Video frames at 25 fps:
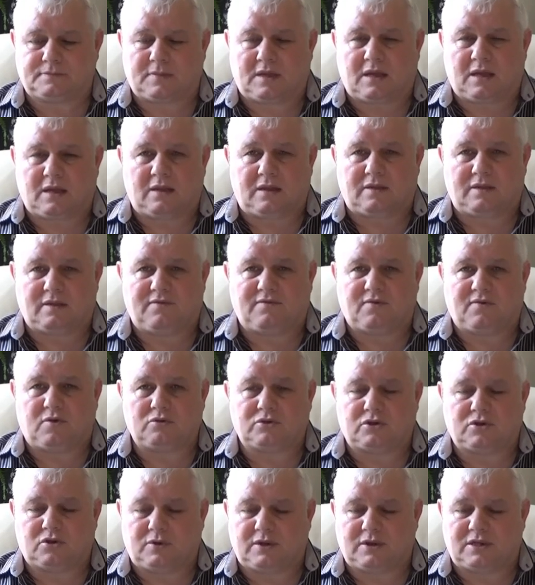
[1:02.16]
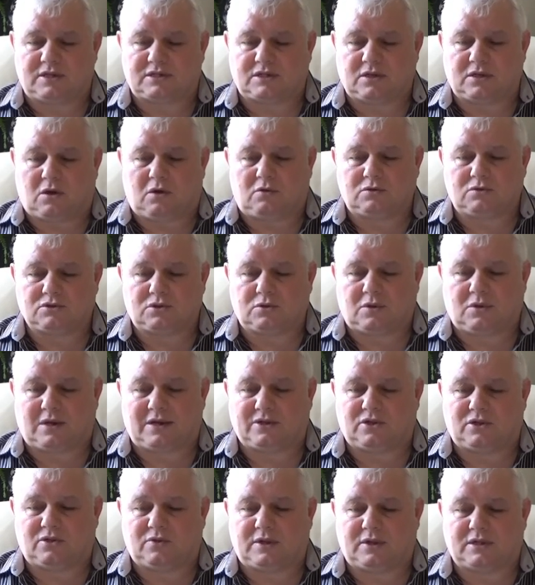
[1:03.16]
They've also had
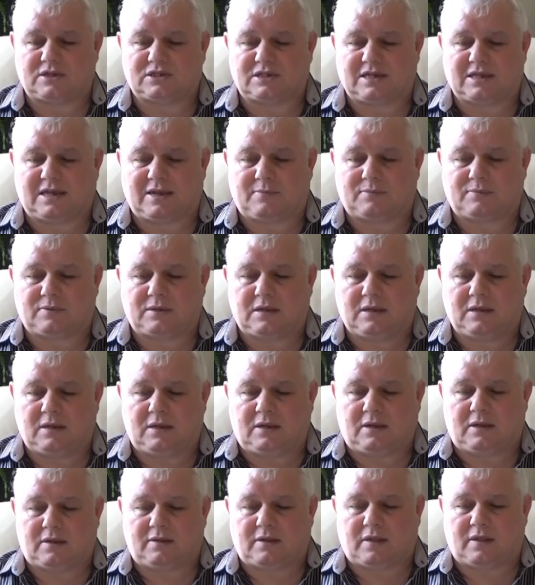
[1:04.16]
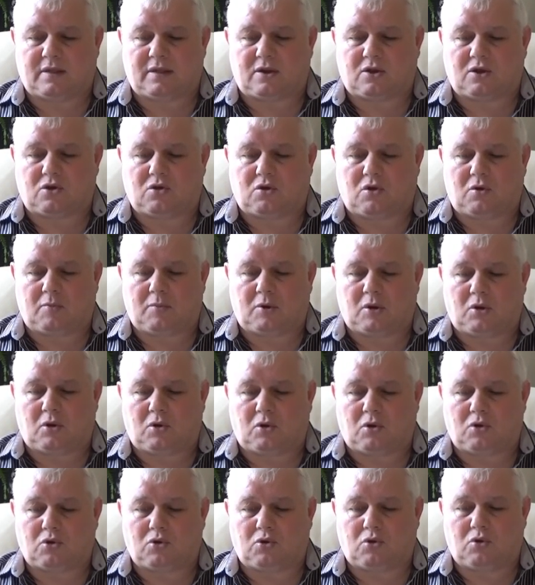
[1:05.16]
to accept that the Common
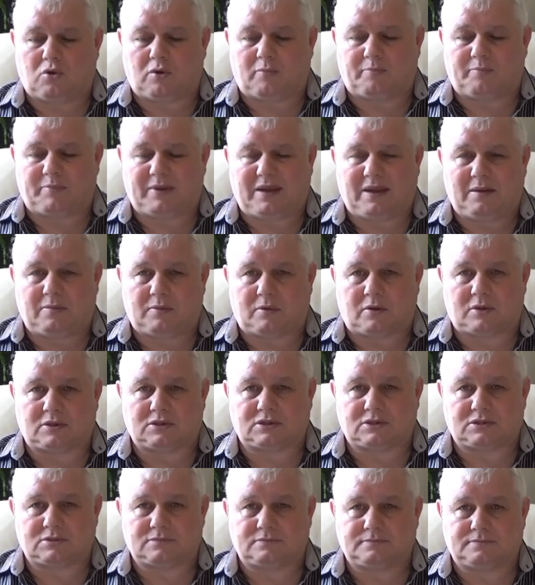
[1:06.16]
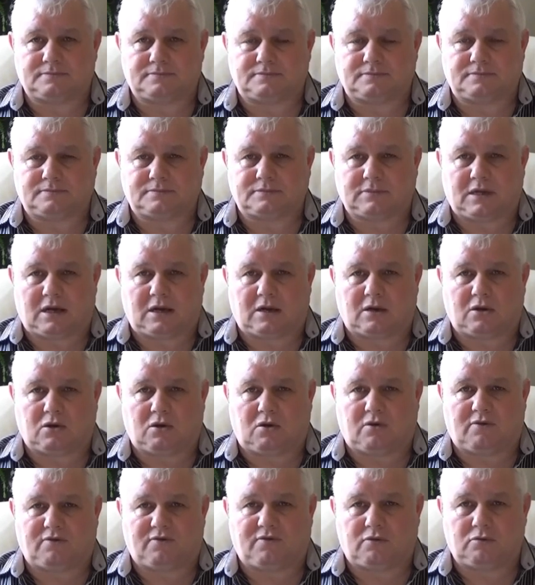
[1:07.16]
Law Court papers are
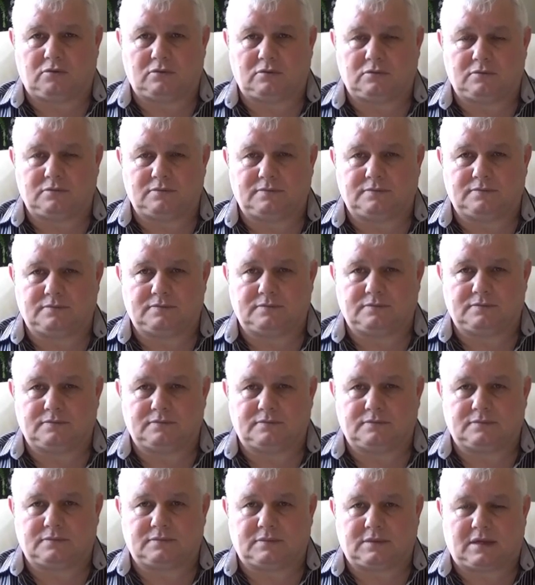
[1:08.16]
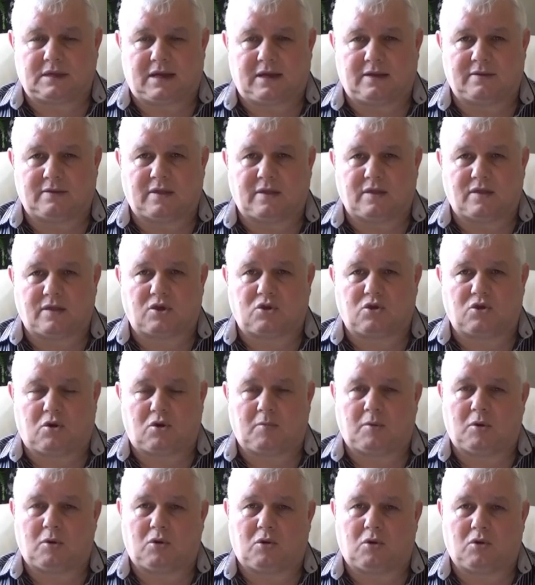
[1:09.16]
lawful and that the
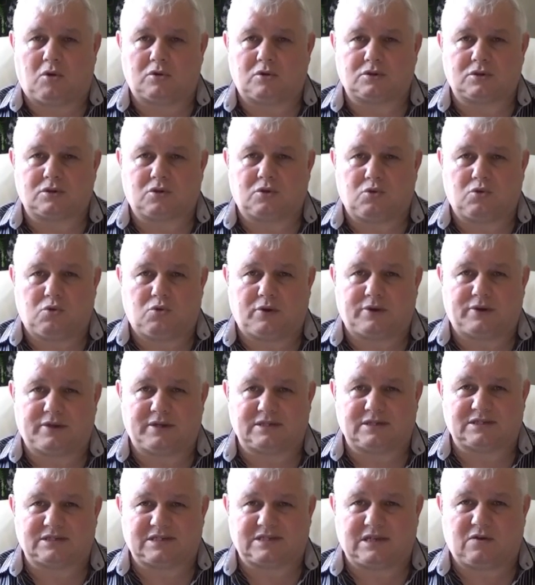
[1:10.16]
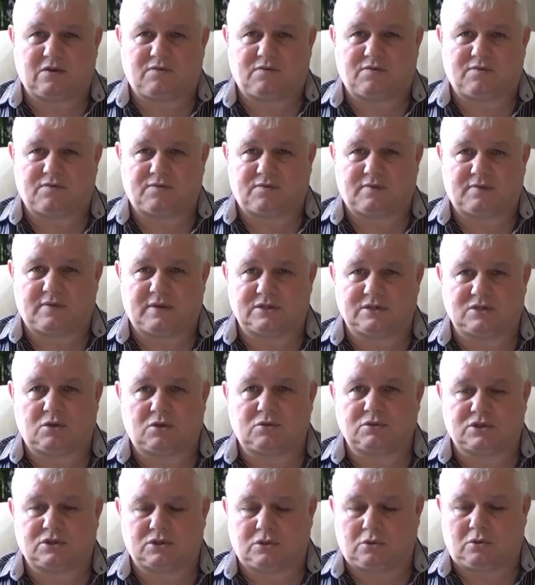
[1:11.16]
Common Law Court itself is
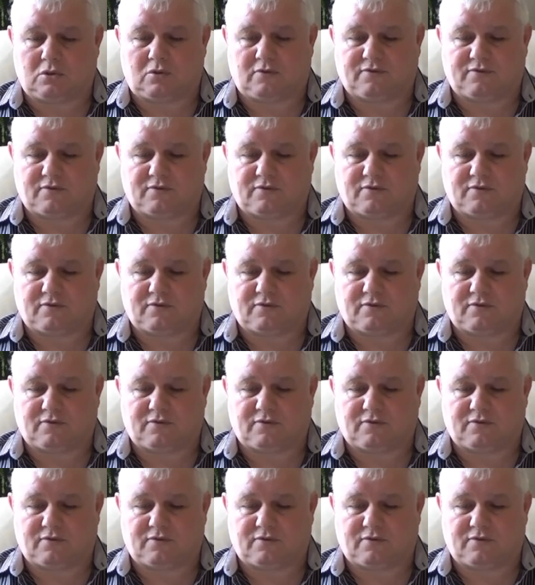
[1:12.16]
also lawful.